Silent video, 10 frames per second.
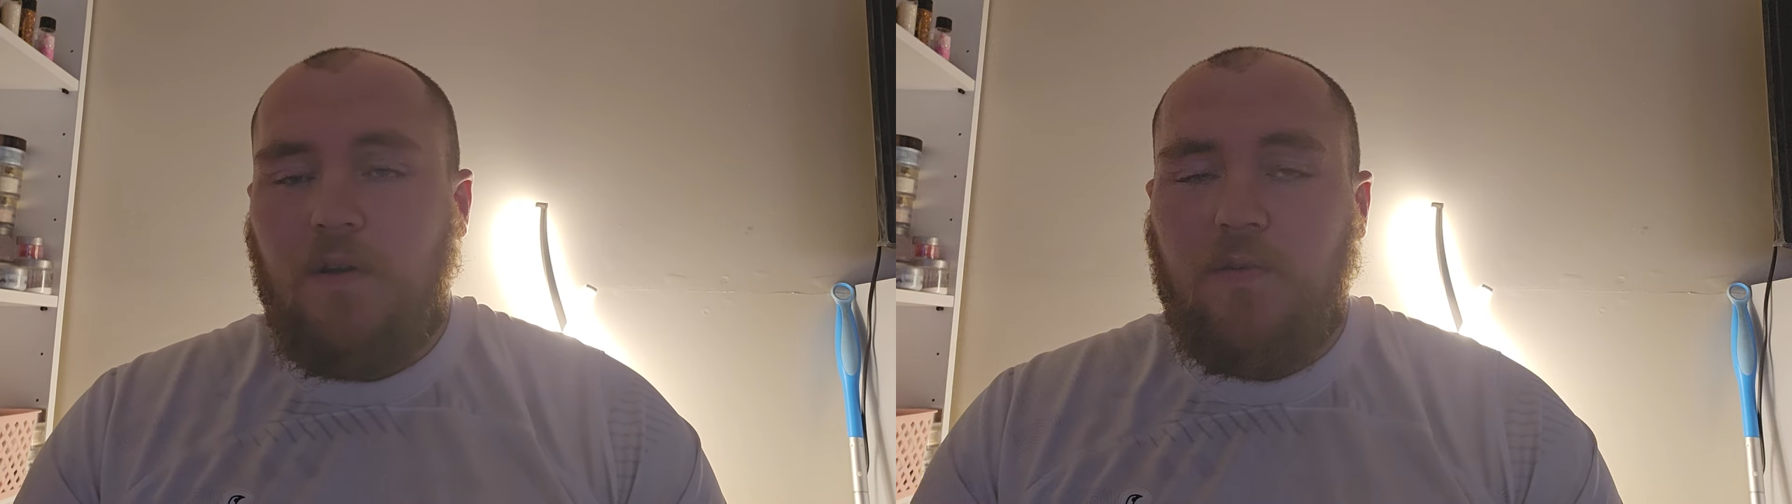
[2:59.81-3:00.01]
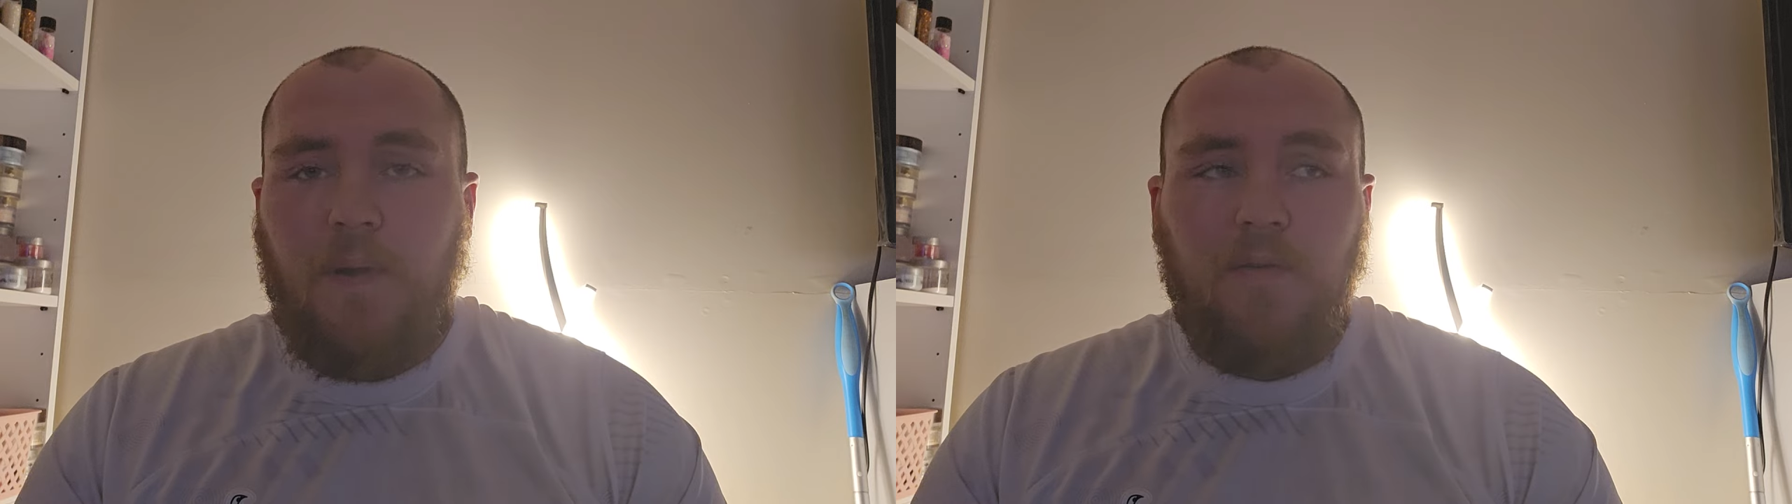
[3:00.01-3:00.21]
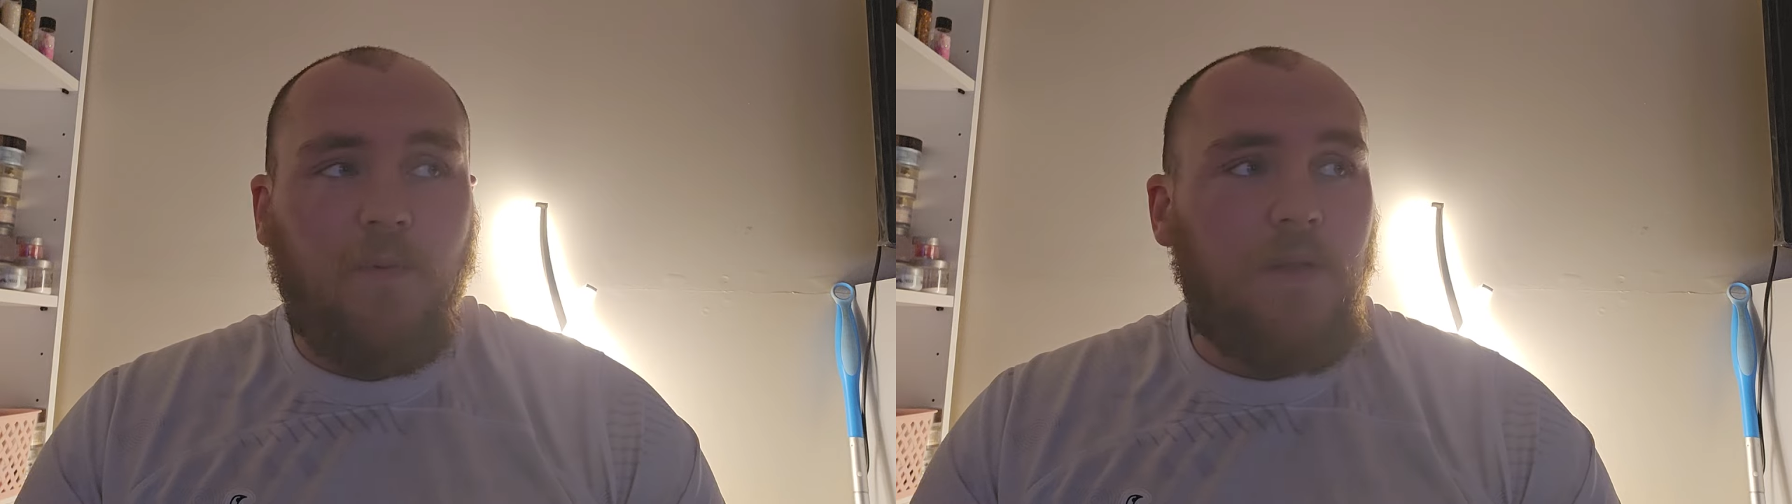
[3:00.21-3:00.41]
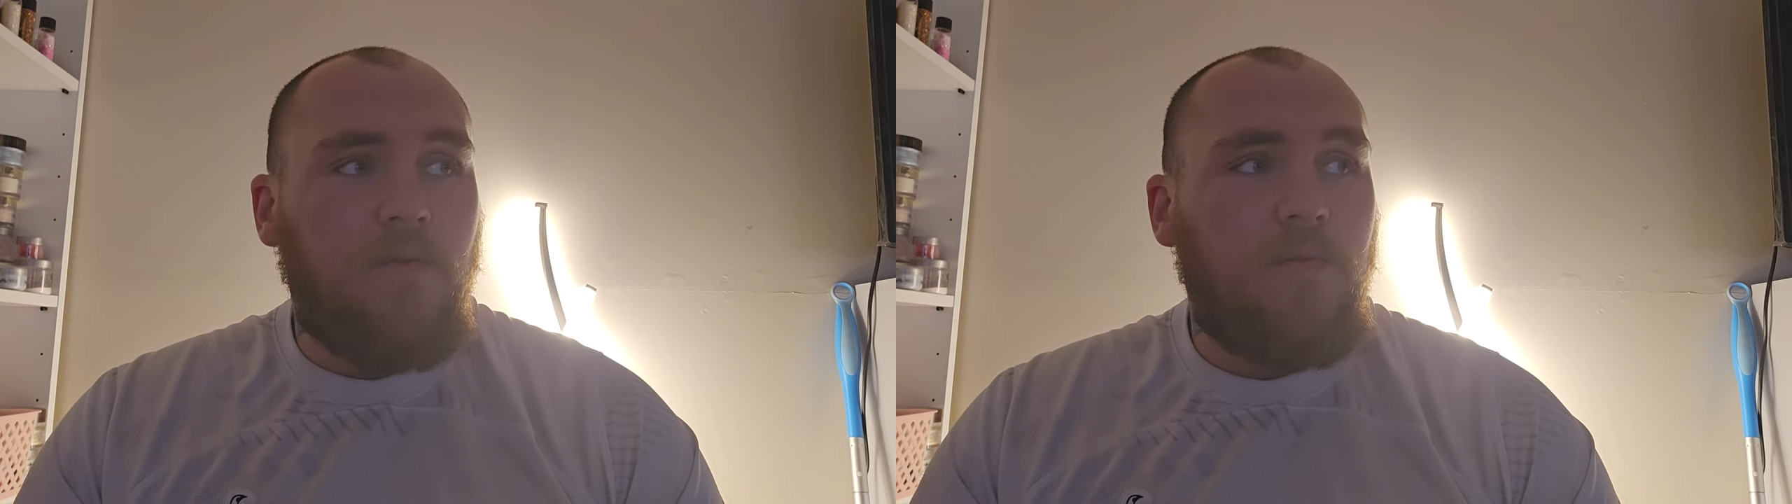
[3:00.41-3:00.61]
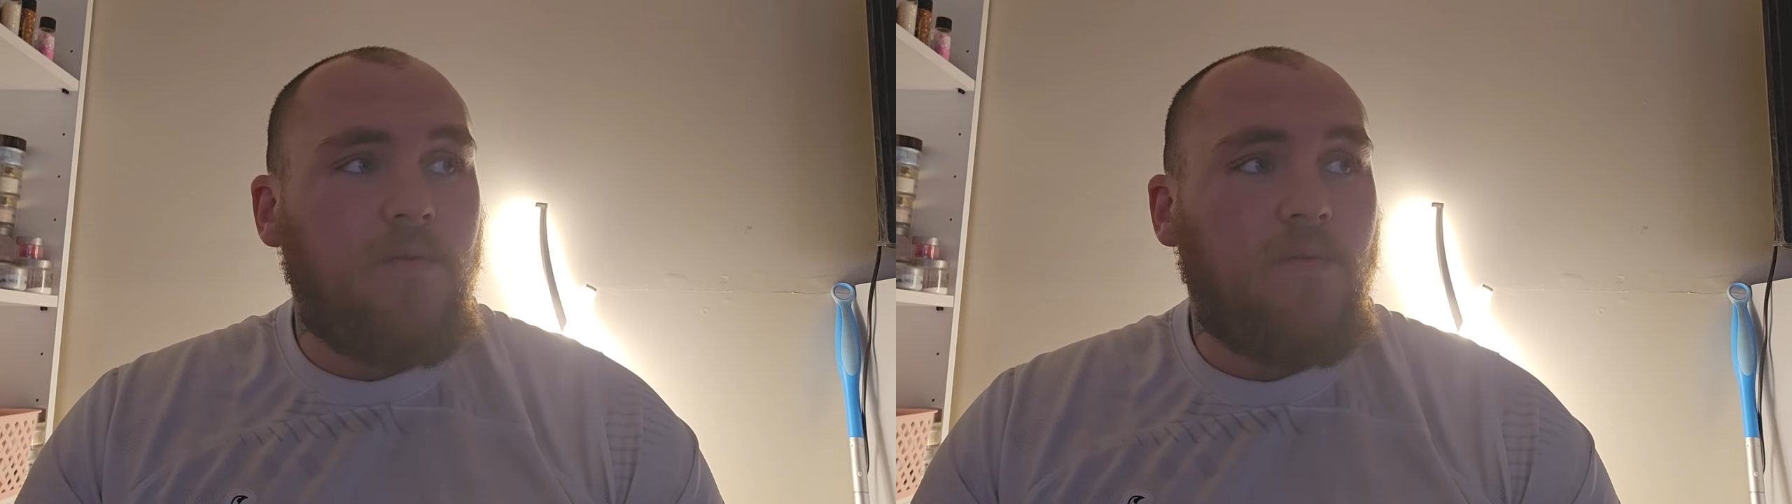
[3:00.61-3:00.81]
I suppose we'll
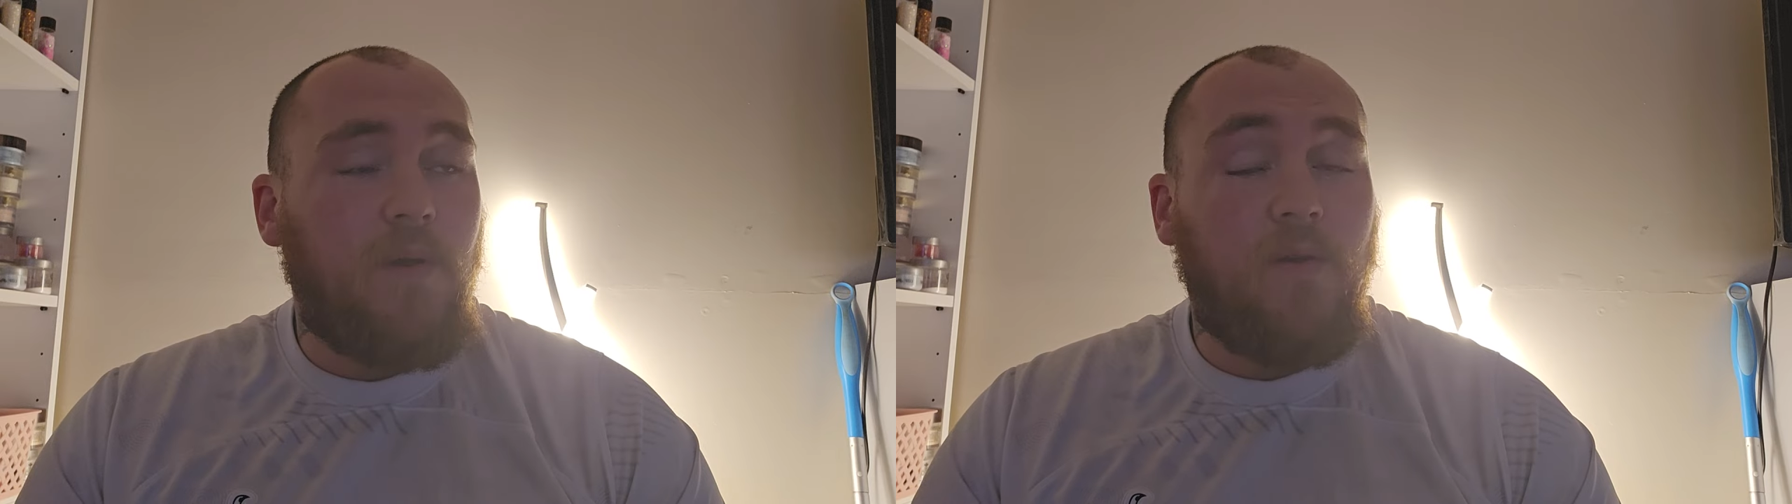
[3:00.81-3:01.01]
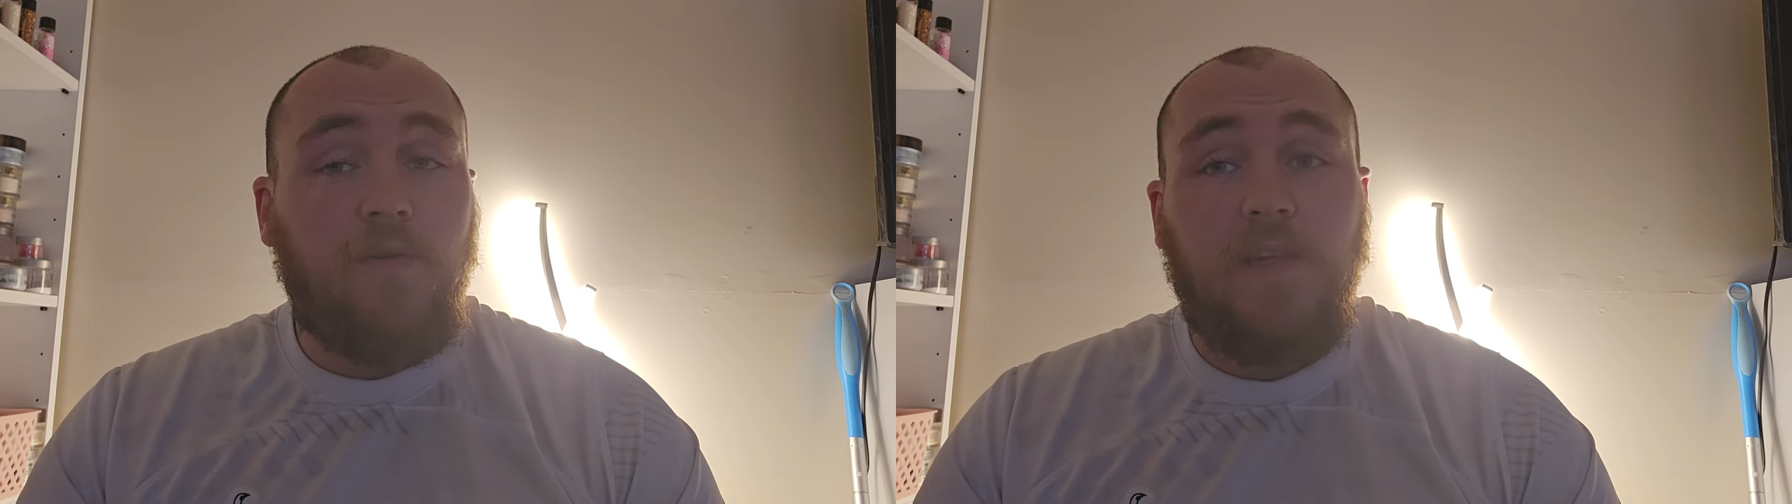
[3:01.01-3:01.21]
all we'll all